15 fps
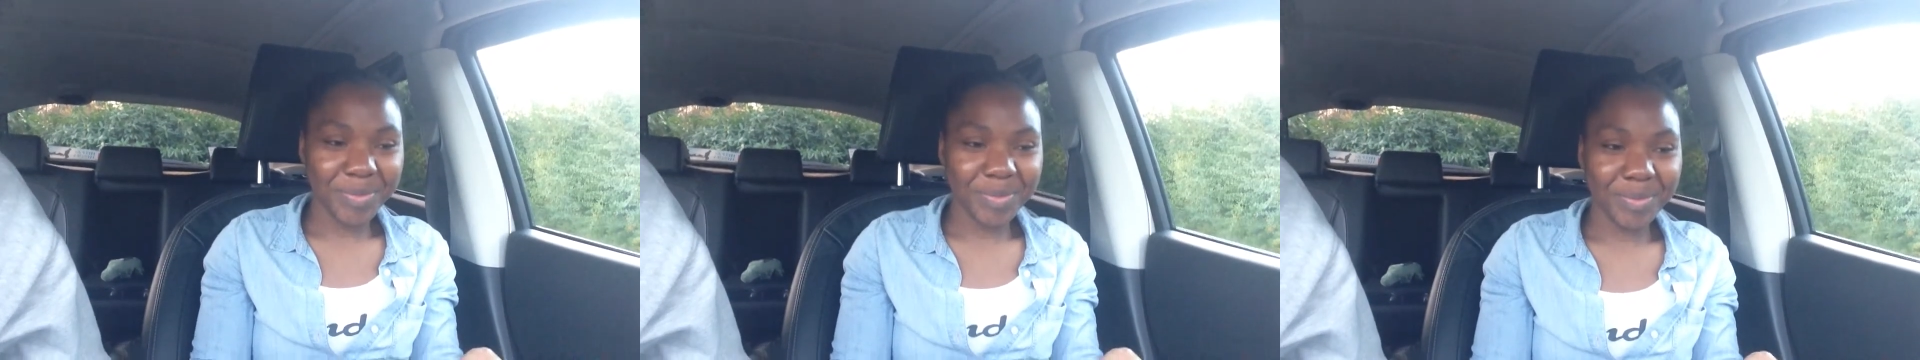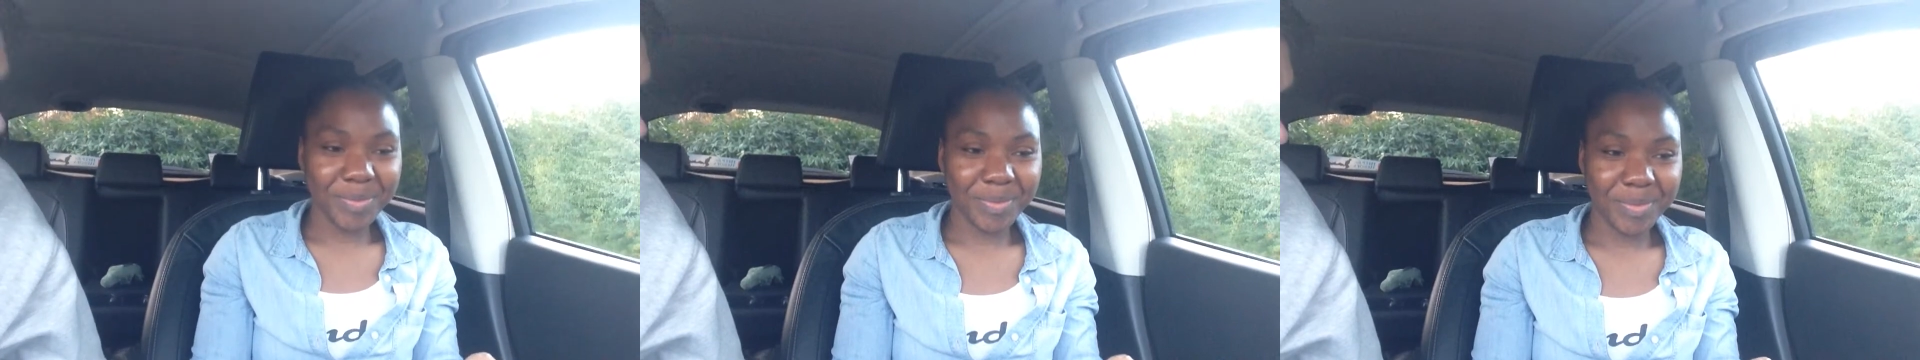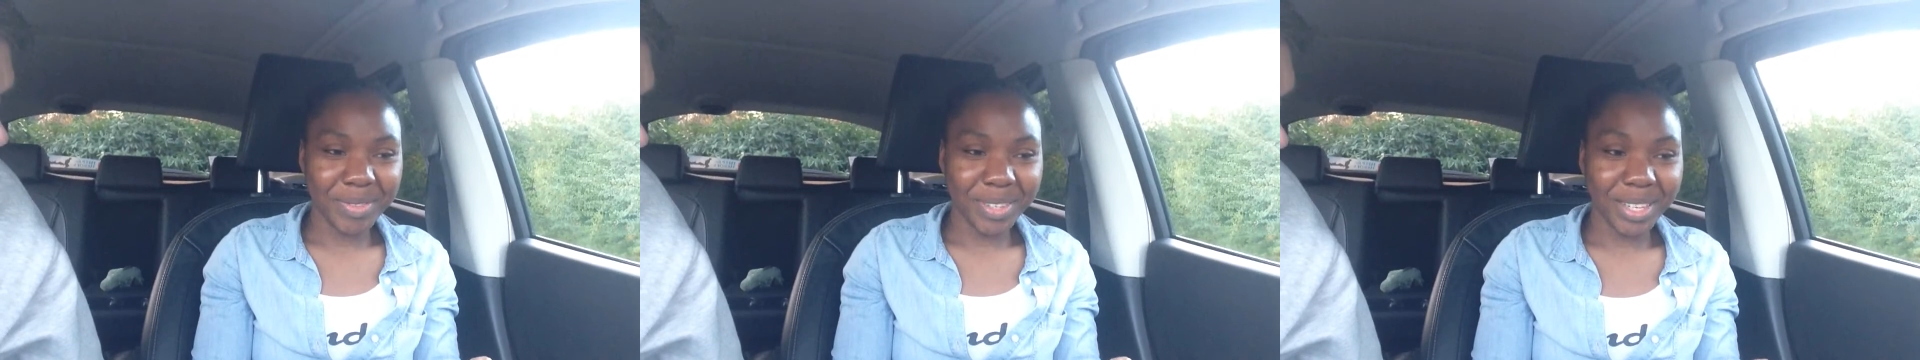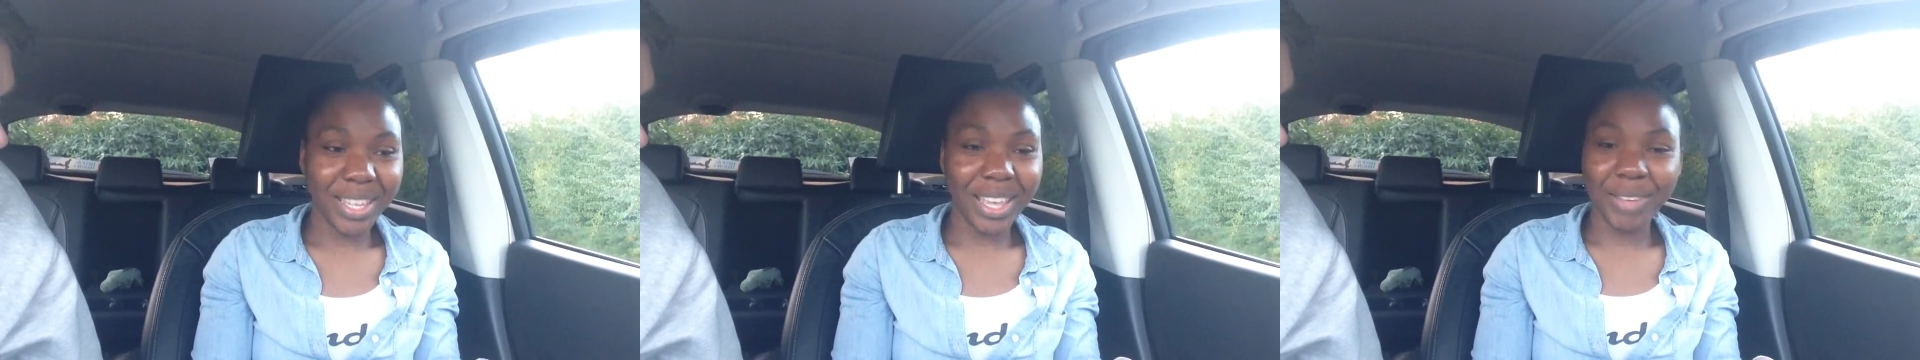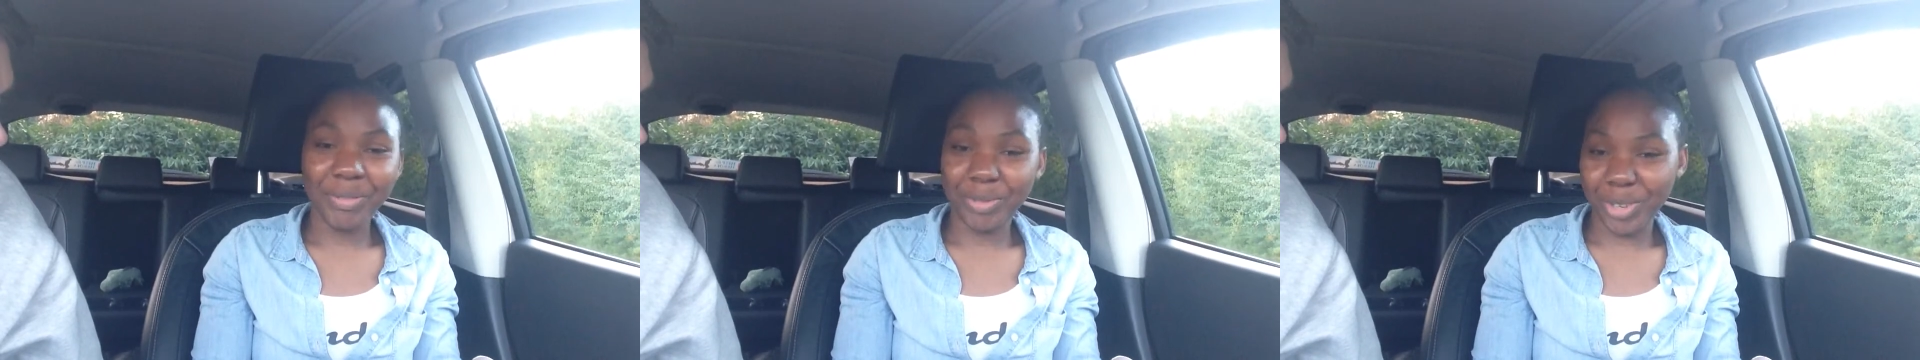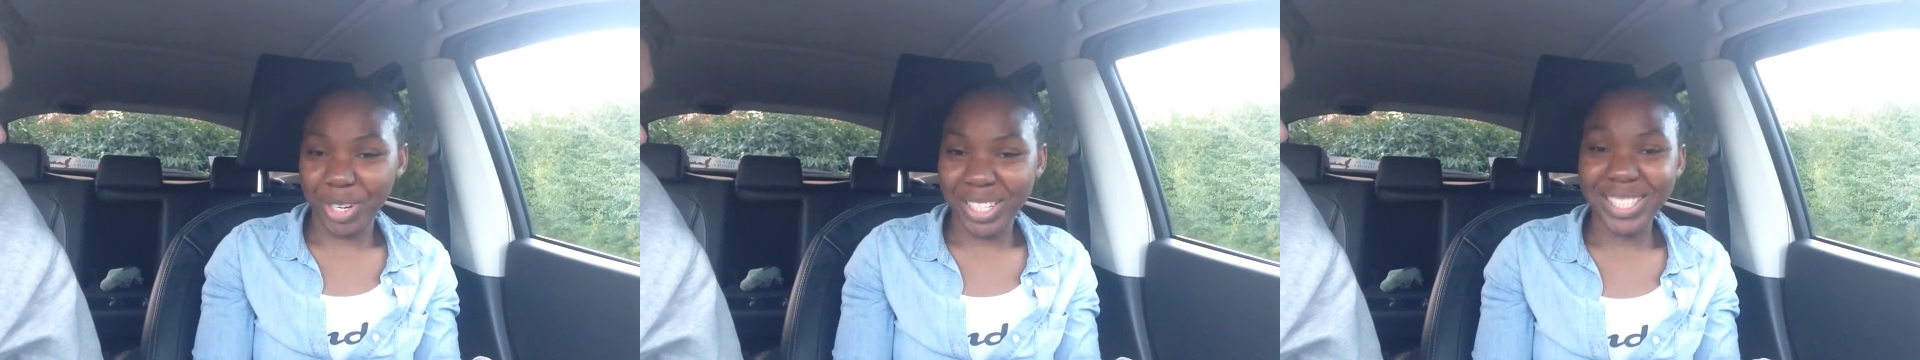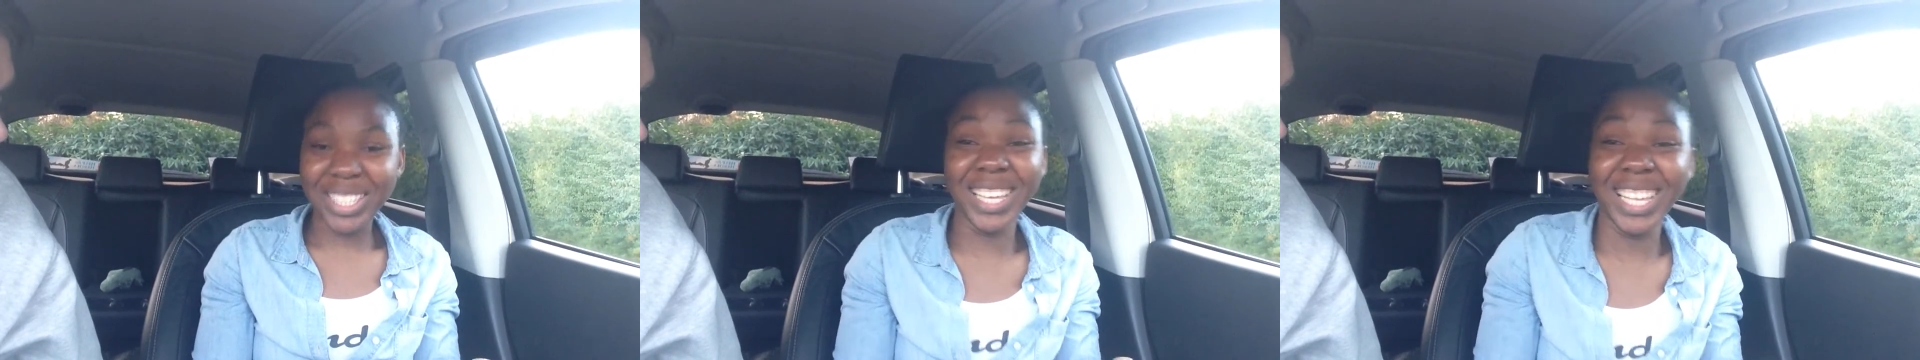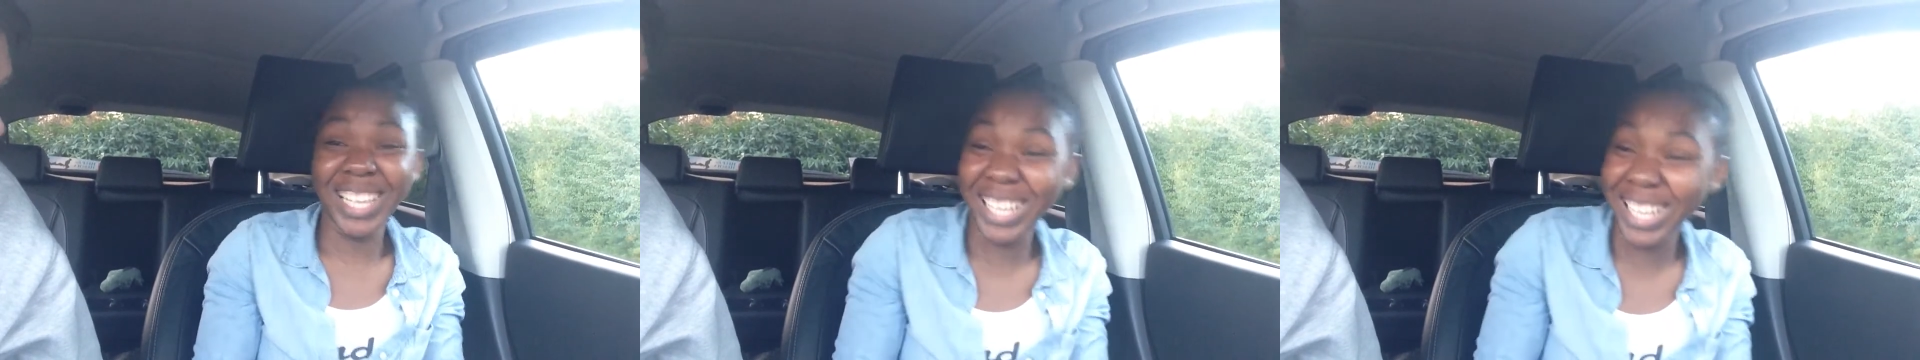Fred. Yeah, Fred.
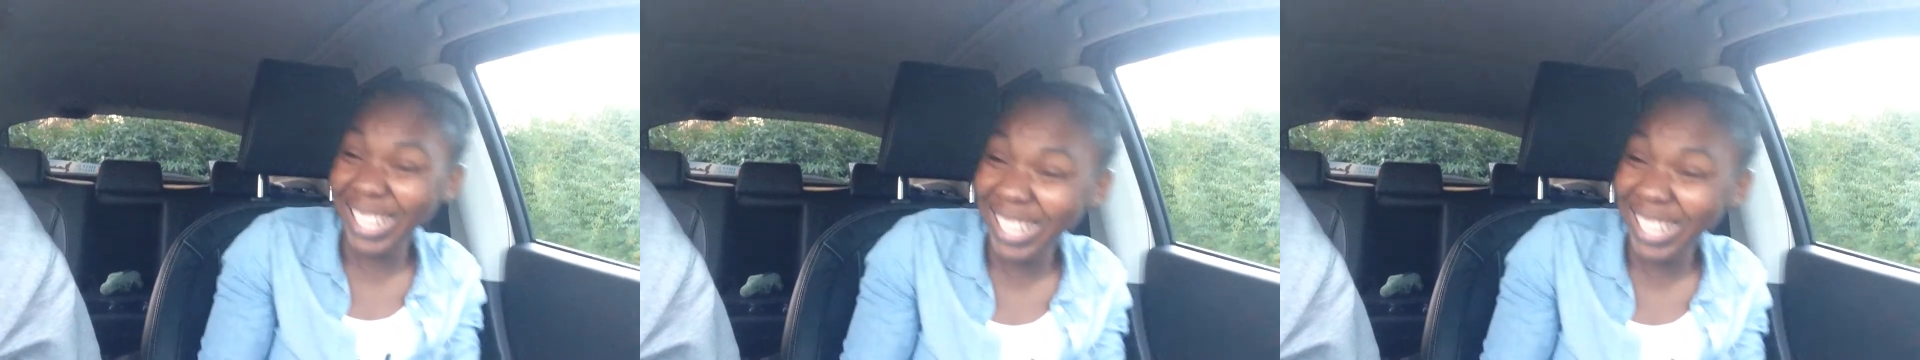Fred.